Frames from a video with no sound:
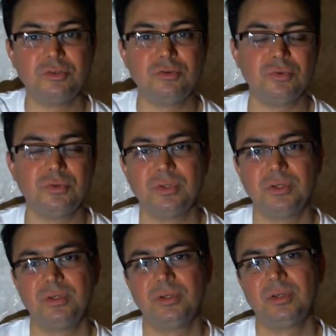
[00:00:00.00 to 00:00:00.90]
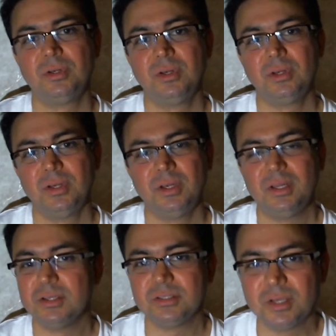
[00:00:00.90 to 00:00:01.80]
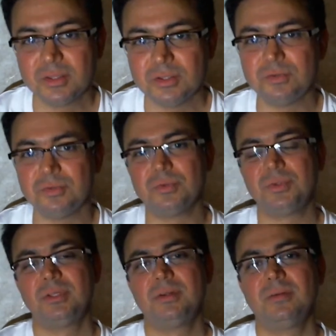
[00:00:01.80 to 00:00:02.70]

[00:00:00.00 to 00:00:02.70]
truth. It's not the truth.